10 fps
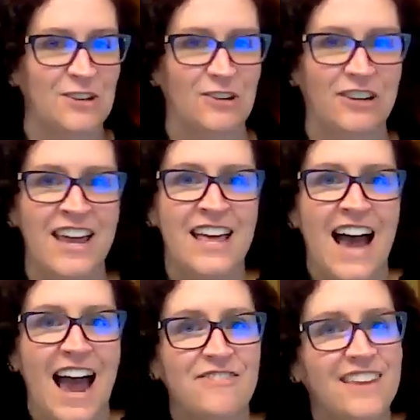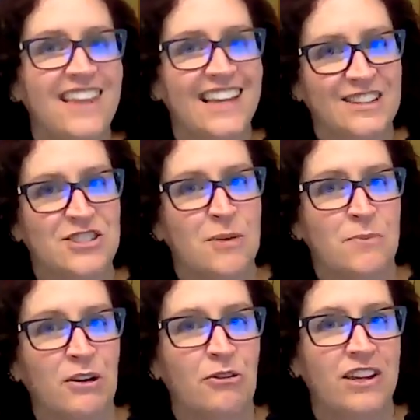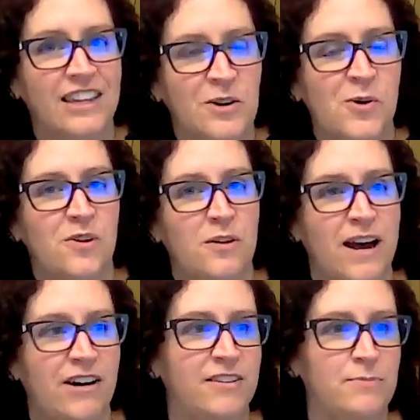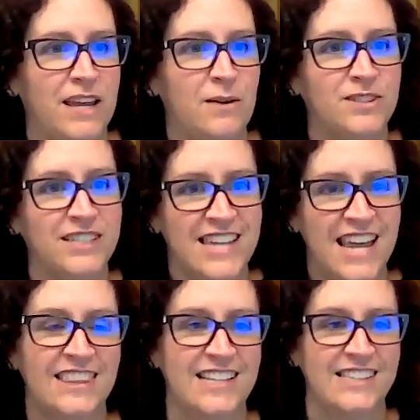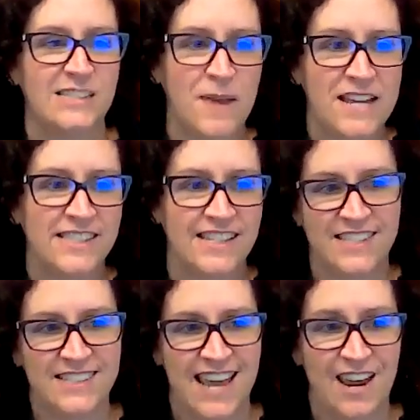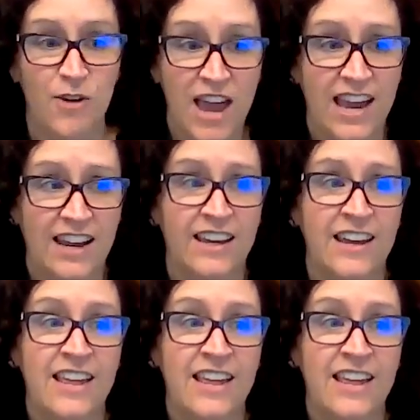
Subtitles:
So I feel like there's something really cool about being able to take these spaces and say, okay,